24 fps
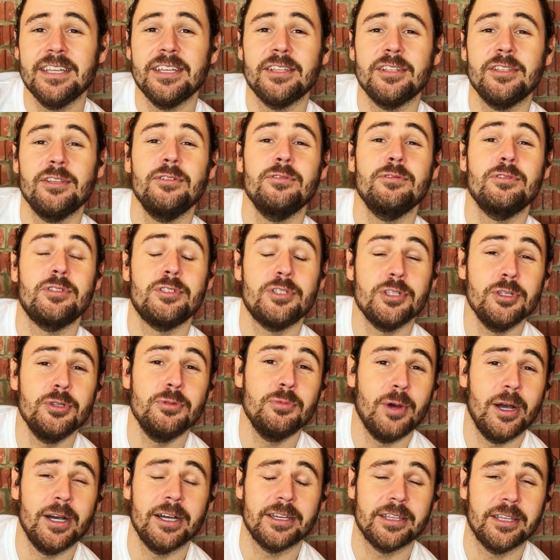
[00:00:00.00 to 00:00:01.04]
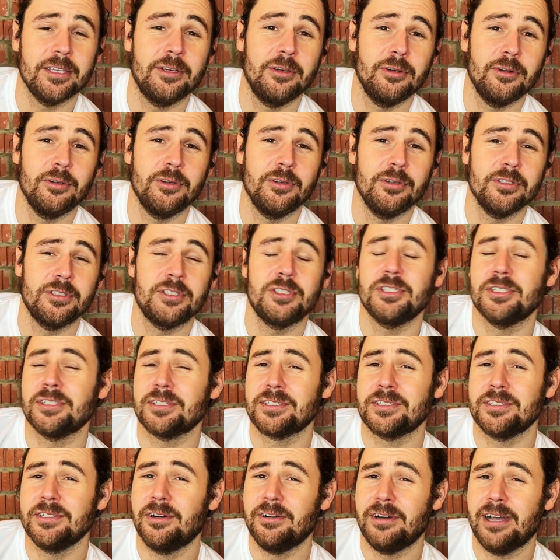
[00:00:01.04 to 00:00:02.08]
you do work the core,
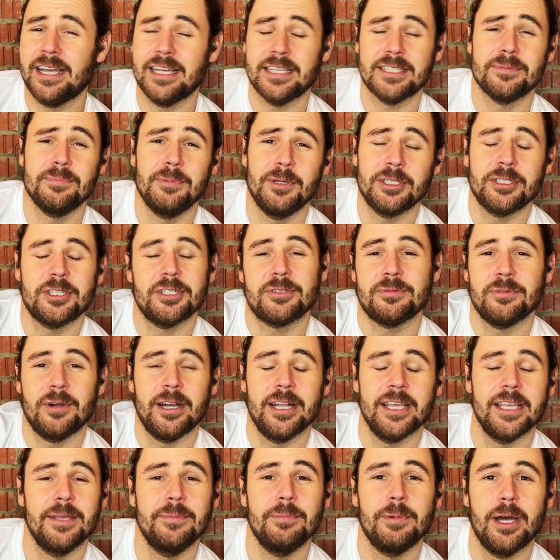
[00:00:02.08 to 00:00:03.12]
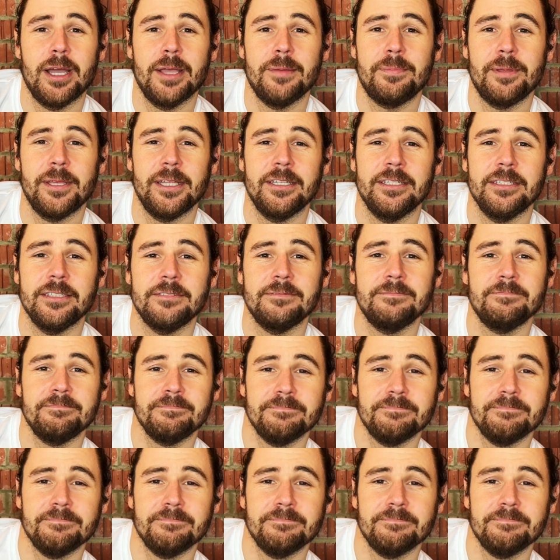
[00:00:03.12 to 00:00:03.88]
just not as much as running in my opinion.